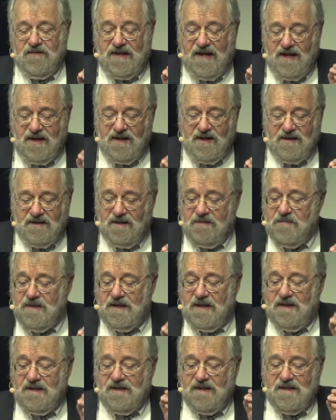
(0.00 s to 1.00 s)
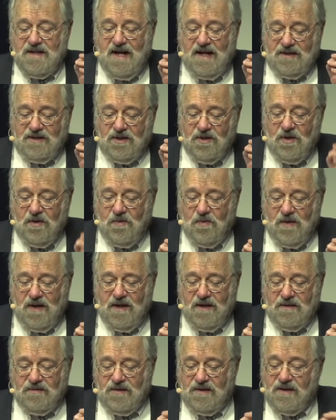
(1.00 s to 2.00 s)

Vienna. The meeting did not go well.